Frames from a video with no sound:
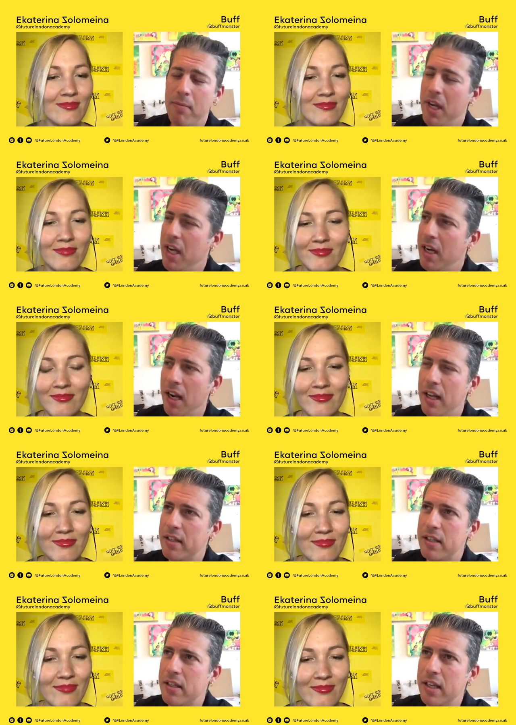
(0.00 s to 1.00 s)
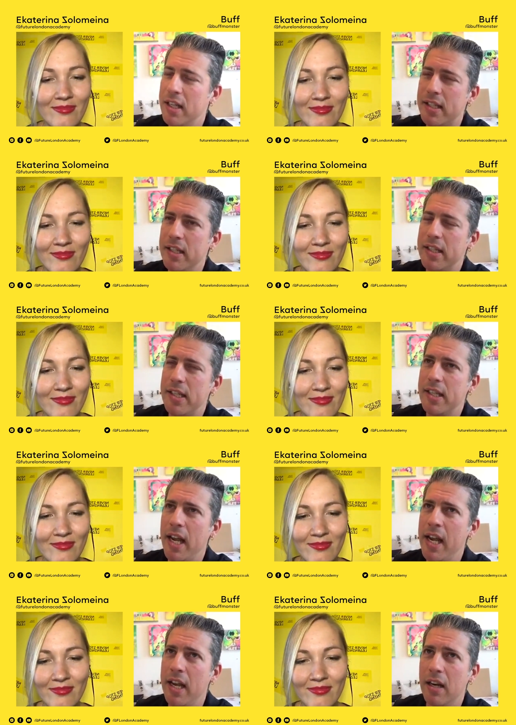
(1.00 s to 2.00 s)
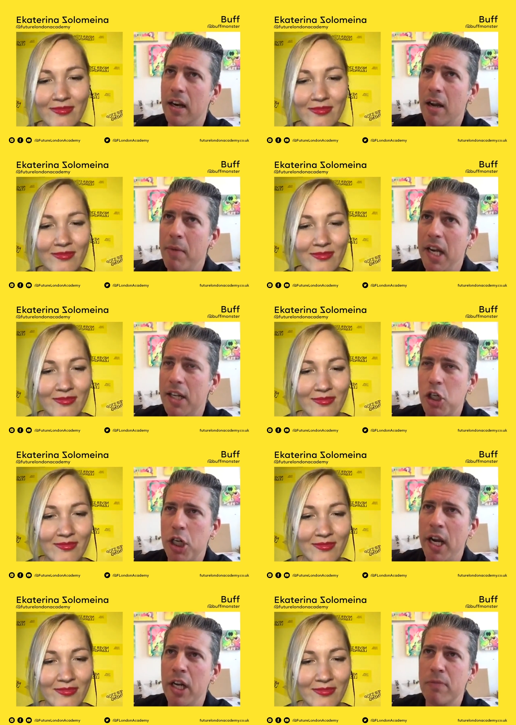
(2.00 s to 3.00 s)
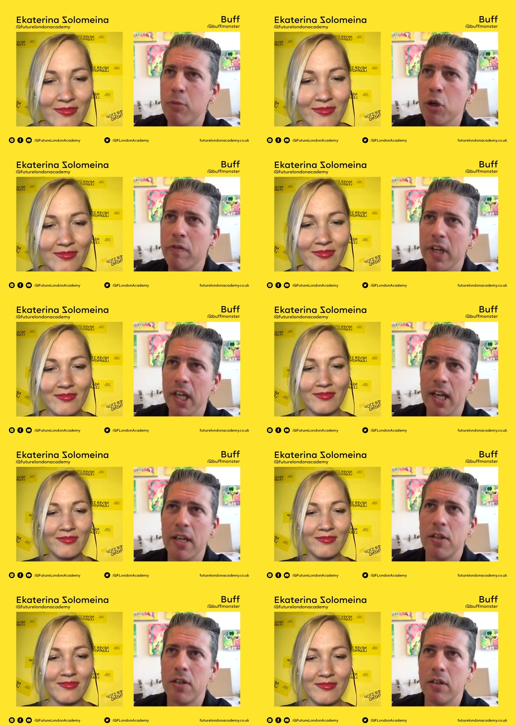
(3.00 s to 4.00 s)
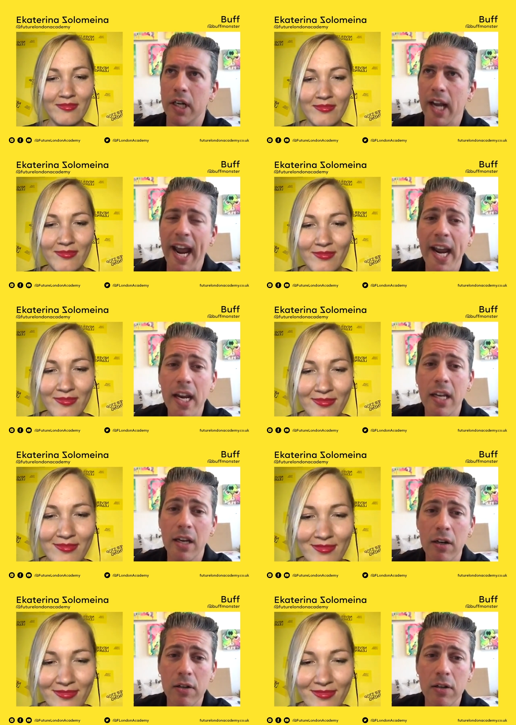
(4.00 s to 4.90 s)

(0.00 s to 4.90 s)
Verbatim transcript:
Speaker 1: I mean, it's it's insane. I mean, it changed movie history 80